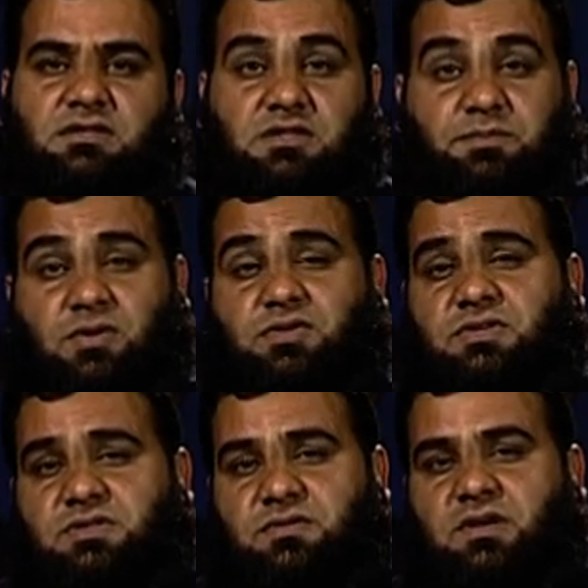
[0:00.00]
the
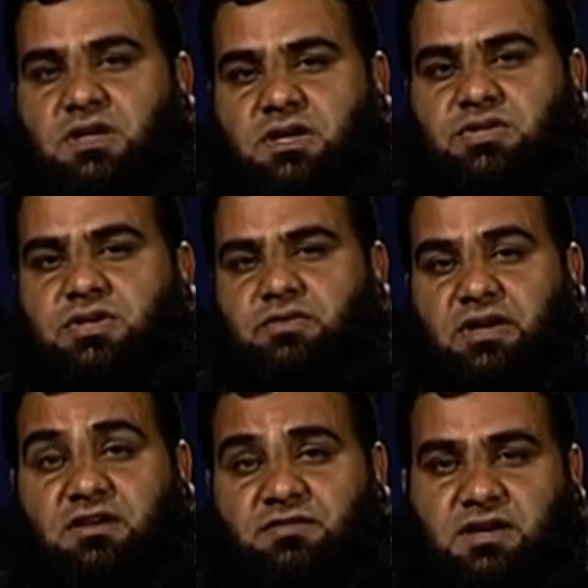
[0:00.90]
process will continue
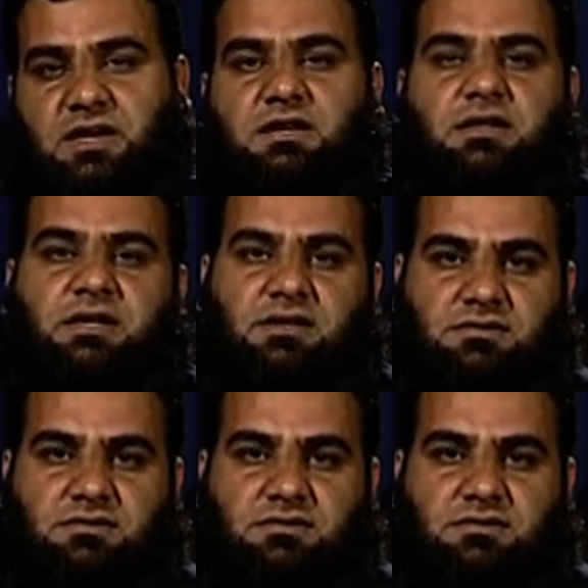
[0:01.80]
infinitely,